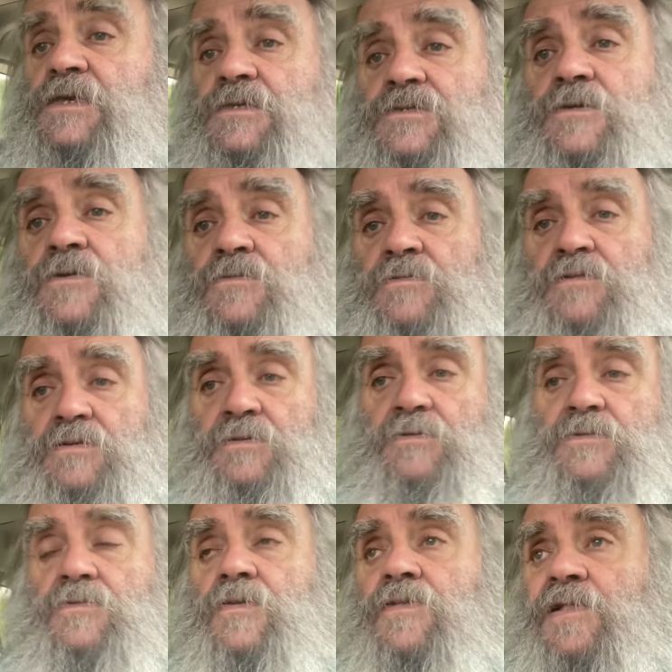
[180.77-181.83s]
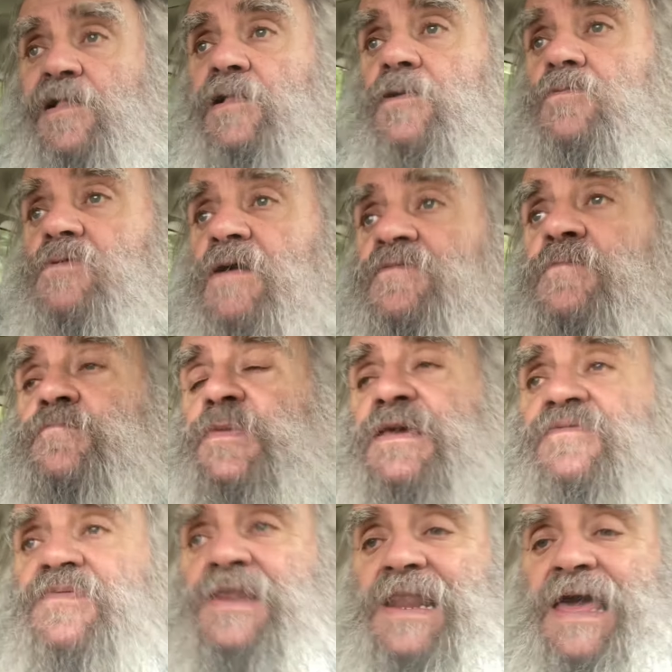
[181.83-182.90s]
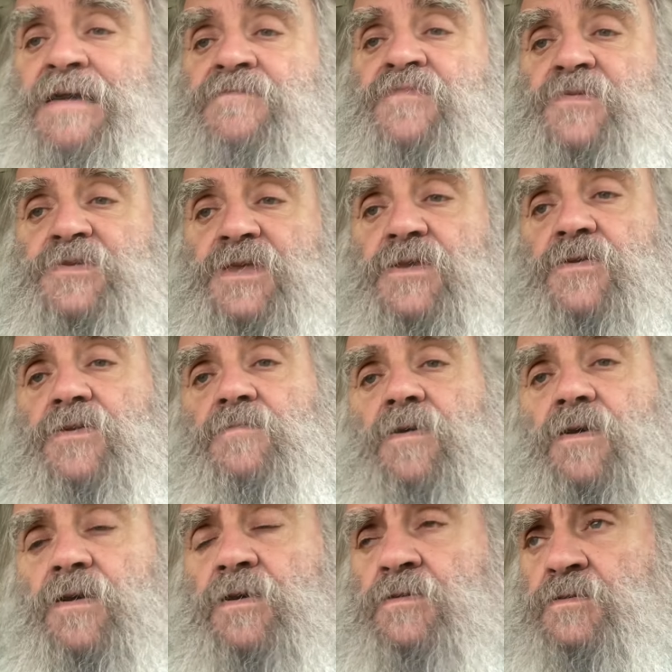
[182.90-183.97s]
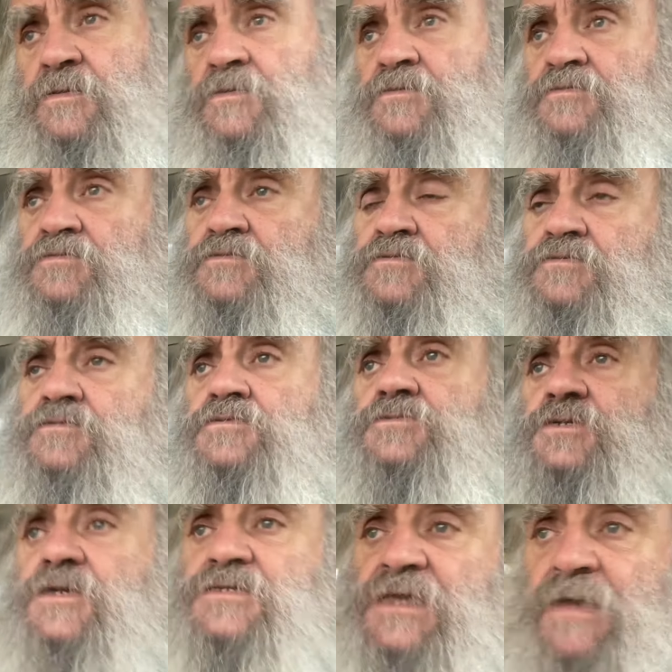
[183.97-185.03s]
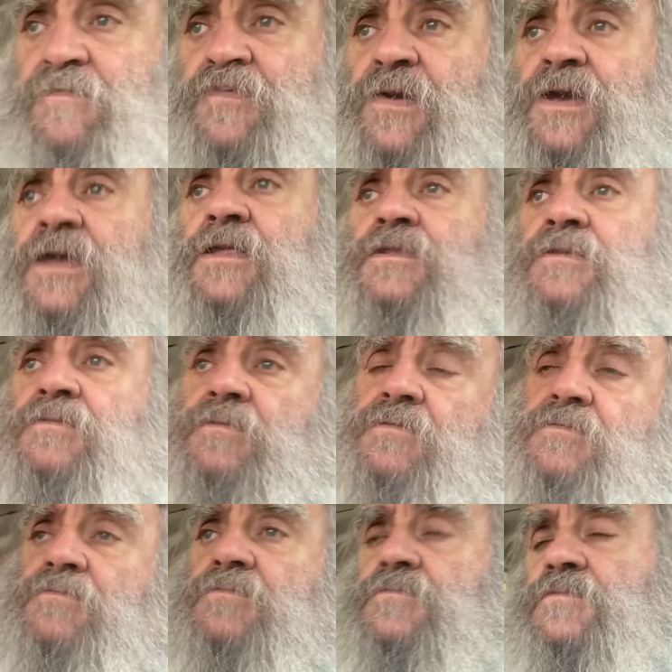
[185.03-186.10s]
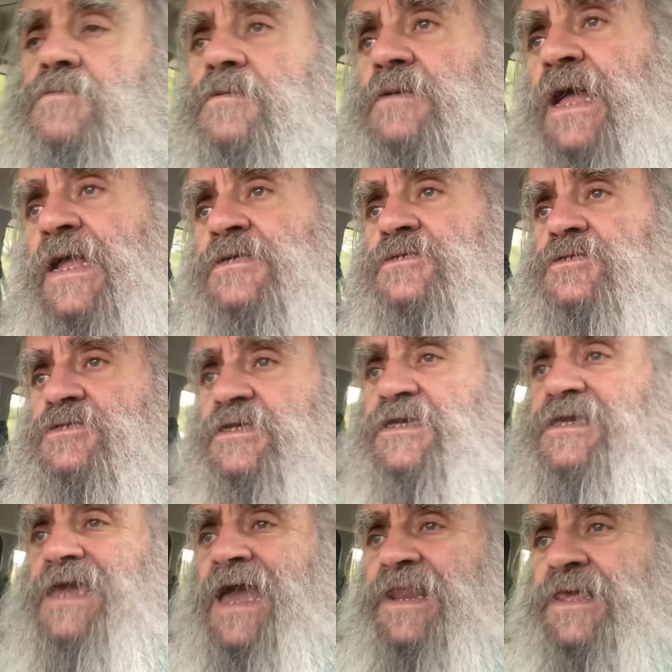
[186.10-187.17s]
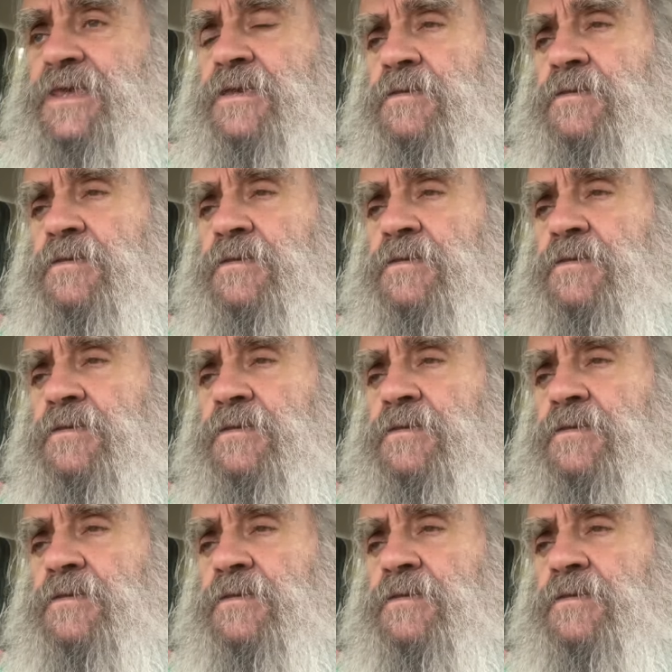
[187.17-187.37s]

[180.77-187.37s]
so we're having beef and lamb for dinner tomorrow. Because that fucking Andrew is a gamut.